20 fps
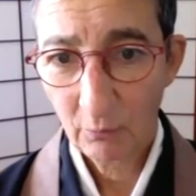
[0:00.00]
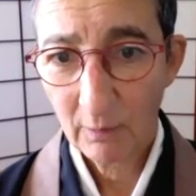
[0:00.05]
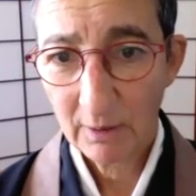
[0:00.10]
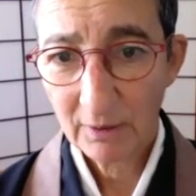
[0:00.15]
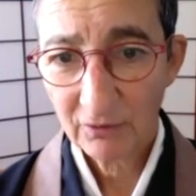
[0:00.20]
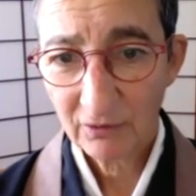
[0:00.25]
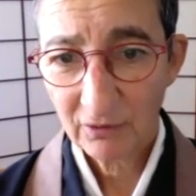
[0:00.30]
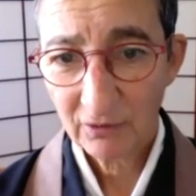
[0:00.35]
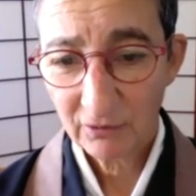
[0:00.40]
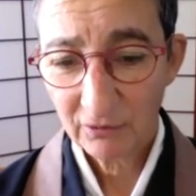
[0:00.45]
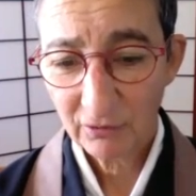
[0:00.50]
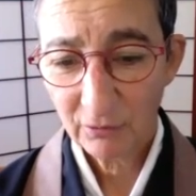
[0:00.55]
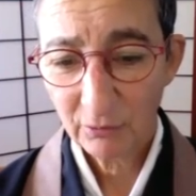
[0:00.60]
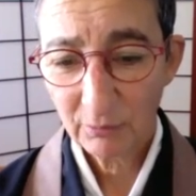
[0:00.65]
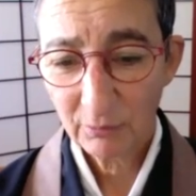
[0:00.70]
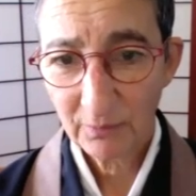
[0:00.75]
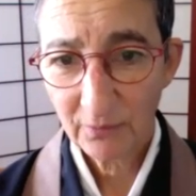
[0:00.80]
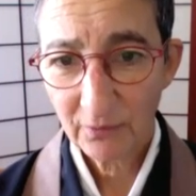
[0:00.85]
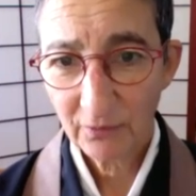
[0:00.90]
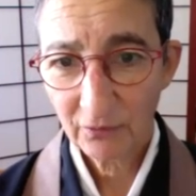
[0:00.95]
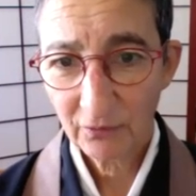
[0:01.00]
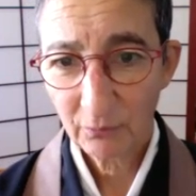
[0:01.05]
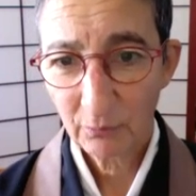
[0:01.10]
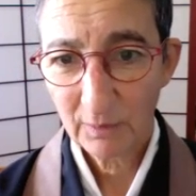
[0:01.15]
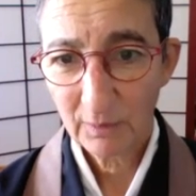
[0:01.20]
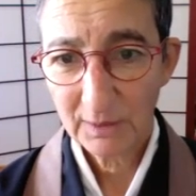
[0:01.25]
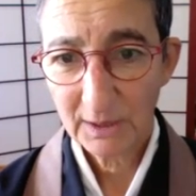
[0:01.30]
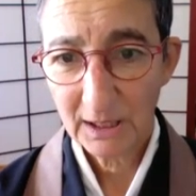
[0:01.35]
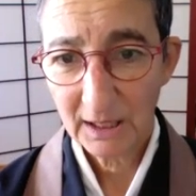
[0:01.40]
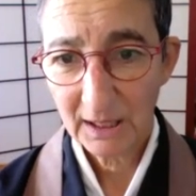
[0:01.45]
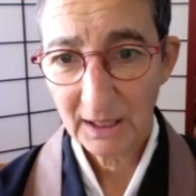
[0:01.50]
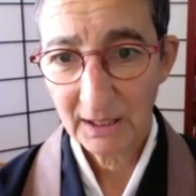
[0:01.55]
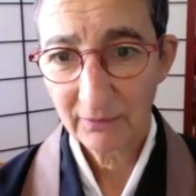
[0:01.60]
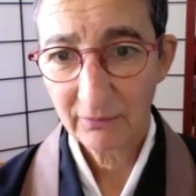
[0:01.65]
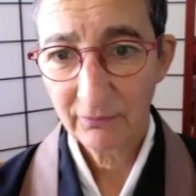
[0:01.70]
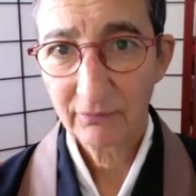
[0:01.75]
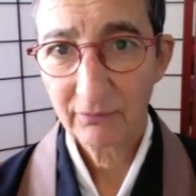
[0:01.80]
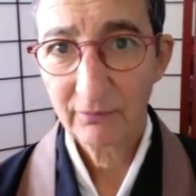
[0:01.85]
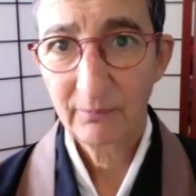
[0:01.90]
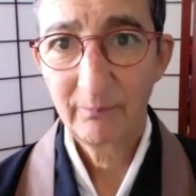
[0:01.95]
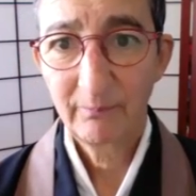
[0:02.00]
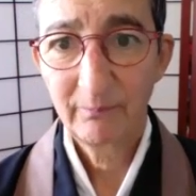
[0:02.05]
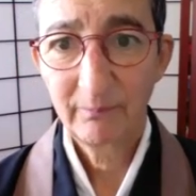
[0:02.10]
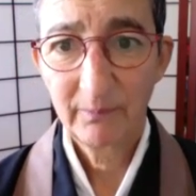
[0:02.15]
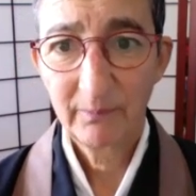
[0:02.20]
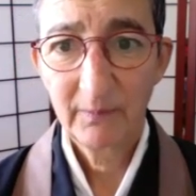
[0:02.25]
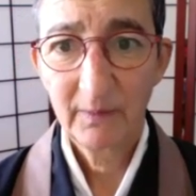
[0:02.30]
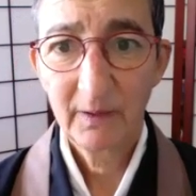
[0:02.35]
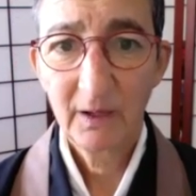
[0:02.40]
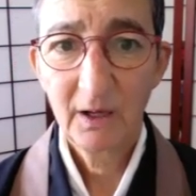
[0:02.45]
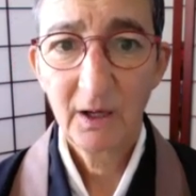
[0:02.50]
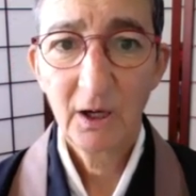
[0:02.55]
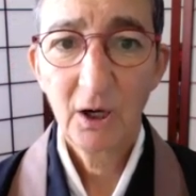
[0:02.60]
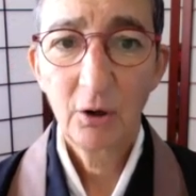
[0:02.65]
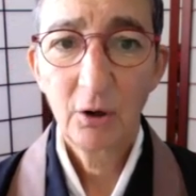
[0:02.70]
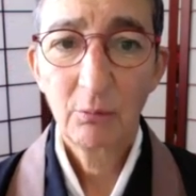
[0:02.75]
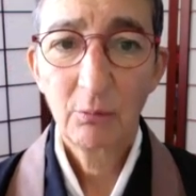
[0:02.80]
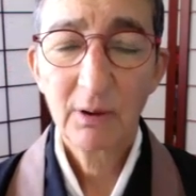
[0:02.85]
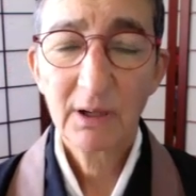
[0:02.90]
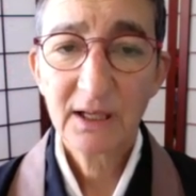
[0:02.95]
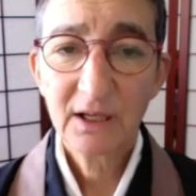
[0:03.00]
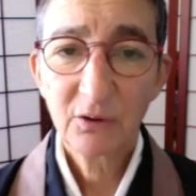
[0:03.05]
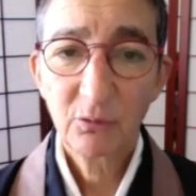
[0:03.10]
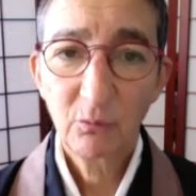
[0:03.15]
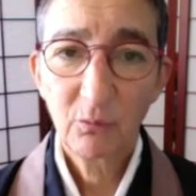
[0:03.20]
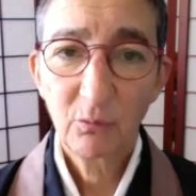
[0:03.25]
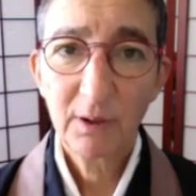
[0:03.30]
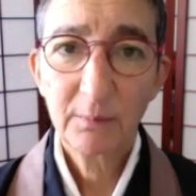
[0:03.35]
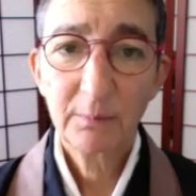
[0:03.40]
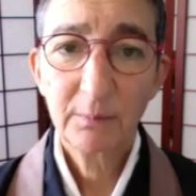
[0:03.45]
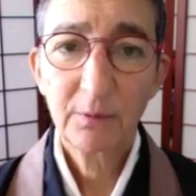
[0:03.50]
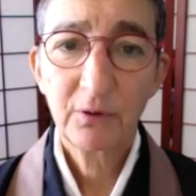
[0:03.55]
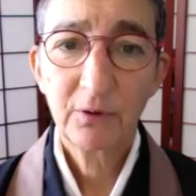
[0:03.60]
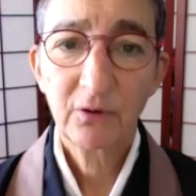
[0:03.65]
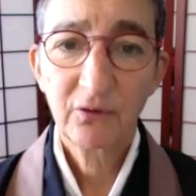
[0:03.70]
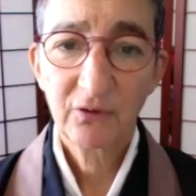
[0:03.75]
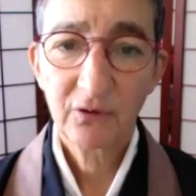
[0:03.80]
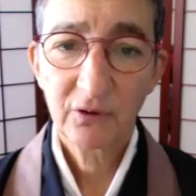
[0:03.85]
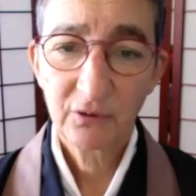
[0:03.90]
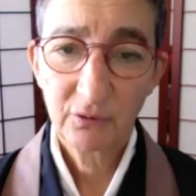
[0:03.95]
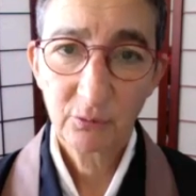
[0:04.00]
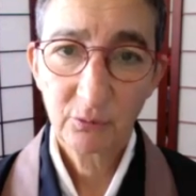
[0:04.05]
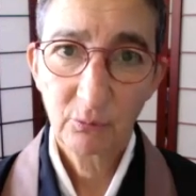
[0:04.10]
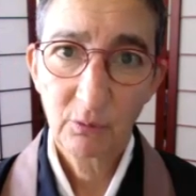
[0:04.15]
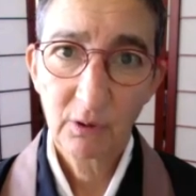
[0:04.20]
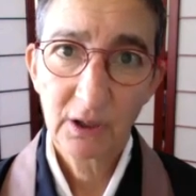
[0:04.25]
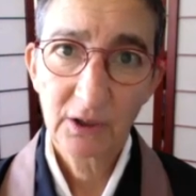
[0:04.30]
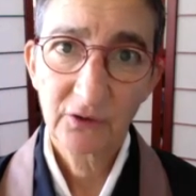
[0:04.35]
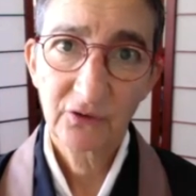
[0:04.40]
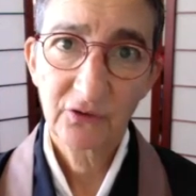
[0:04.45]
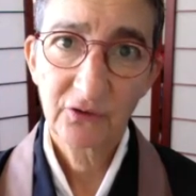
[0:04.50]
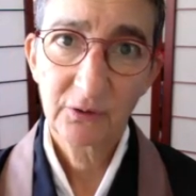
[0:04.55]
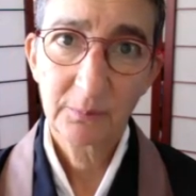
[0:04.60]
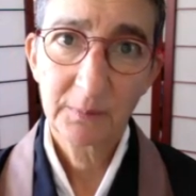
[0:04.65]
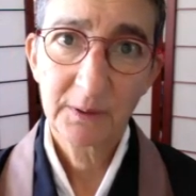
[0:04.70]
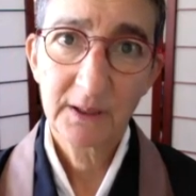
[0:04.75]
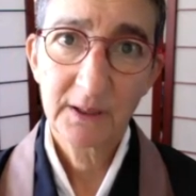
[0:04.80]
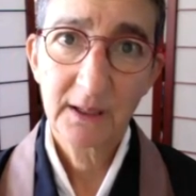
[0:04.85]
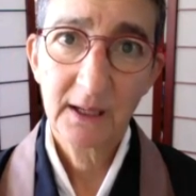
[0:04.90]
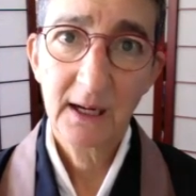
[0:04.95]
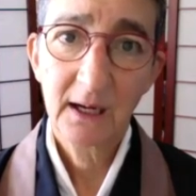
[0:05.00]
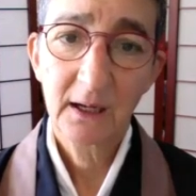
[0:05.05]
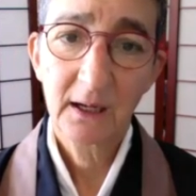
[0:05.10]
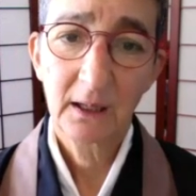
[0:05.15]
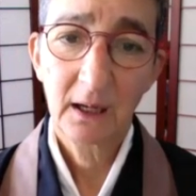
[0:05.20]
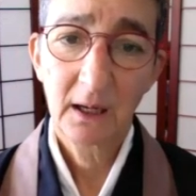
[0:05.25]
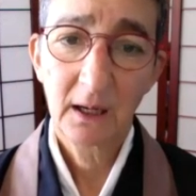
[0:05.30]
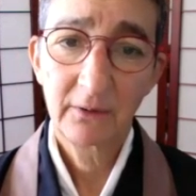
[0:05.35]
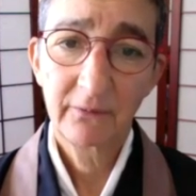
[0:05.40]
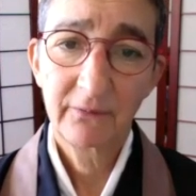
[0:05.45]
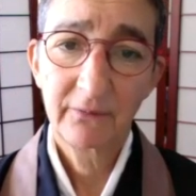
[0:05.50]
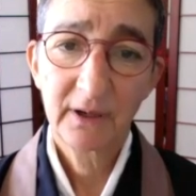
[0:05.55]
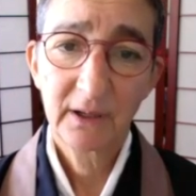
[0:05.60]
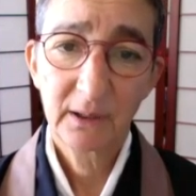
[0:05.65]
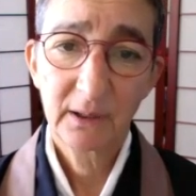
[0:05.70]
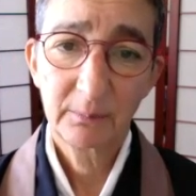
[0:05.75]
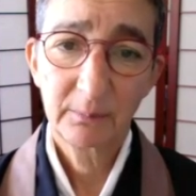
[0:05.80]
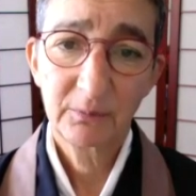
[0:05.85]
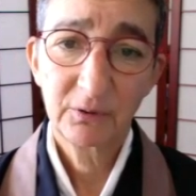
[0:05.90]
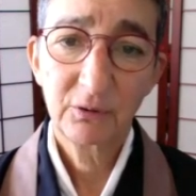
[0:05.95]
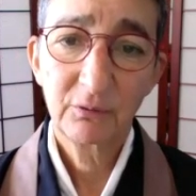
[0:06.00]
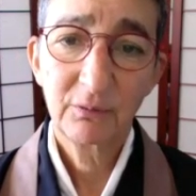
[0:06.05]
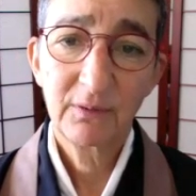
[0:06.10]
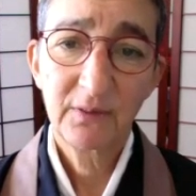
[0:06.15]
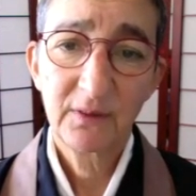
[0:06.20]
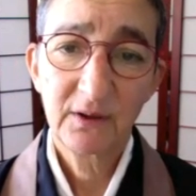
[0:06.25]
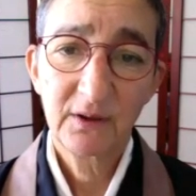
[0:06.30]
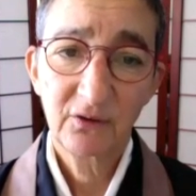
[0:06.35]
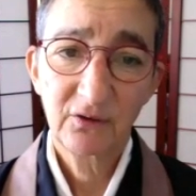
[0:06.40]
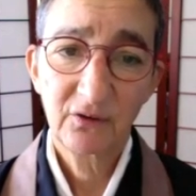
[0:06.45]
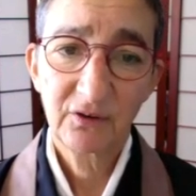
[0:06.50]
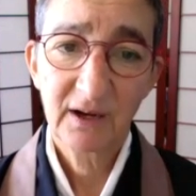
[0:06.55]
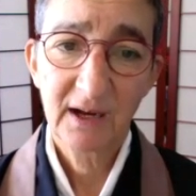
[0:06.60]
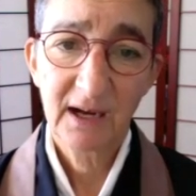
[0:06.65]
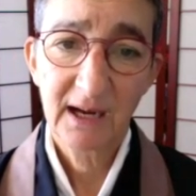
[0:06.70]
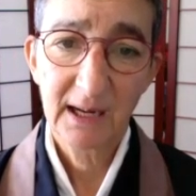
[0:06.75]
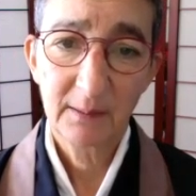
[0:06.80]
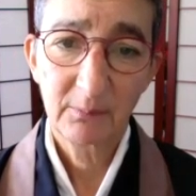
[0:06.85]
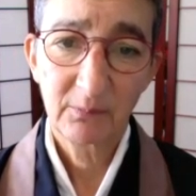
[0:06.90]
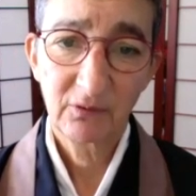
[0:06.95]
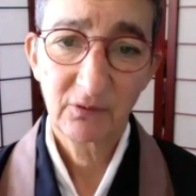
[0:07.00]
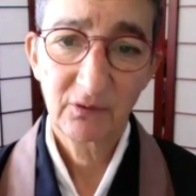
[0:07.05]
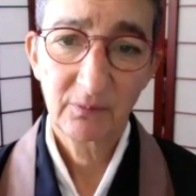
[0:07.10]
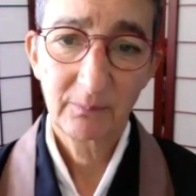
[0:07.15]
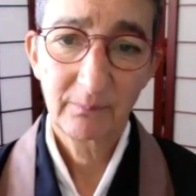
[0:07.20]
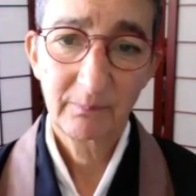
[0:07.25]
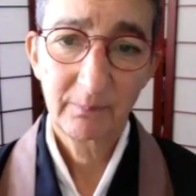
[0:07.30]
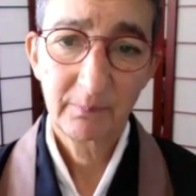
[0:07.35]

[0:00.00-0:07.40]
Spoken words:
What to do with this one life? What can one person who wants to be of help do in these times?